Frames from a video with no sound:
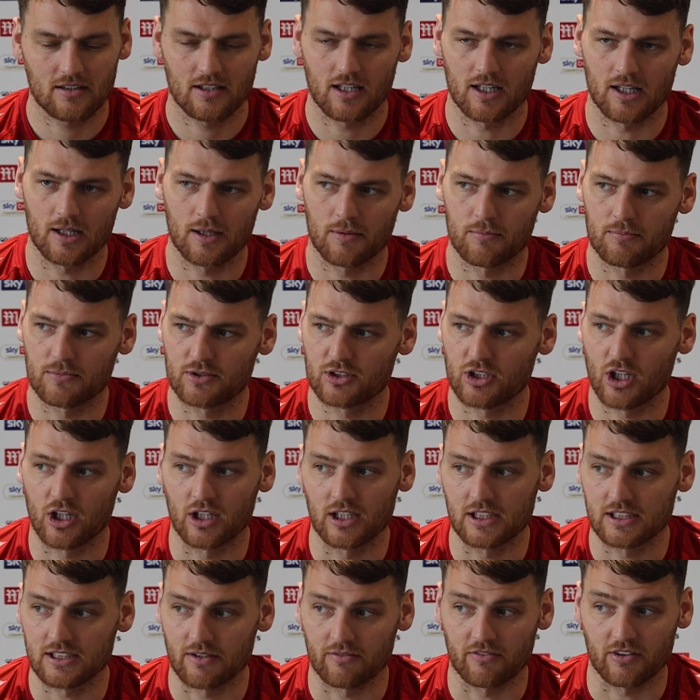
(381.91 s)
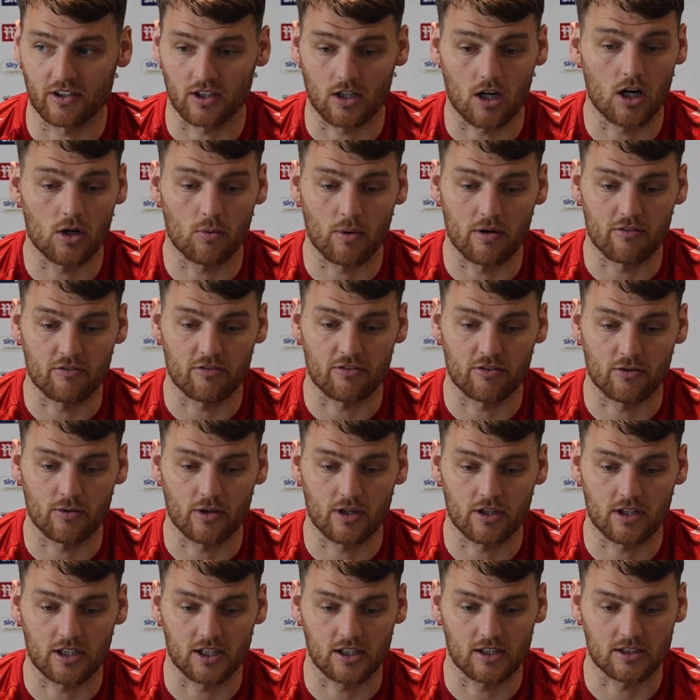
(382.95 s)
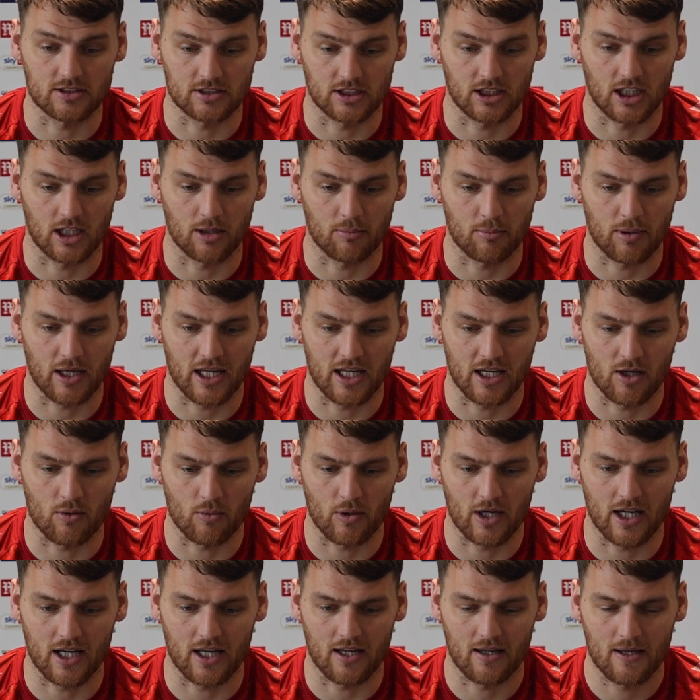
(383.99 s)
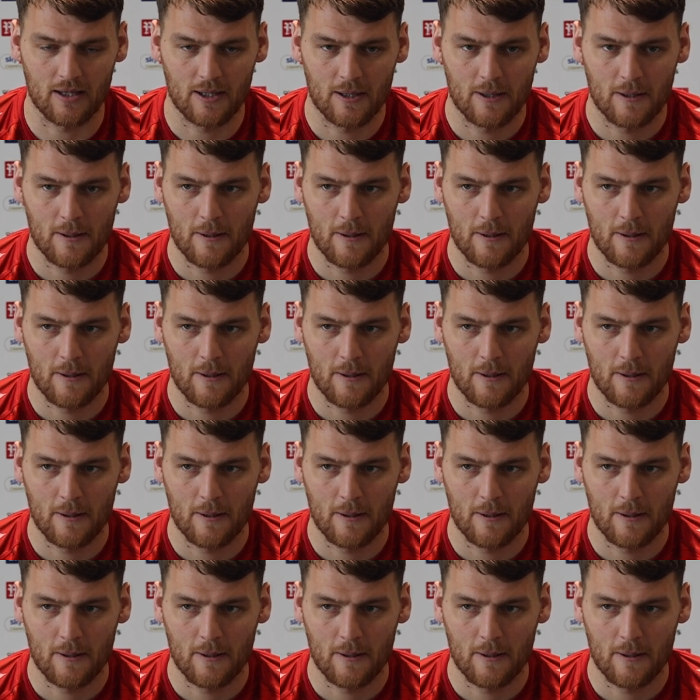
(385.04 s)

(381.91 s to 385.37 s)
Um, certainly something that I went through, I think, as a young player, where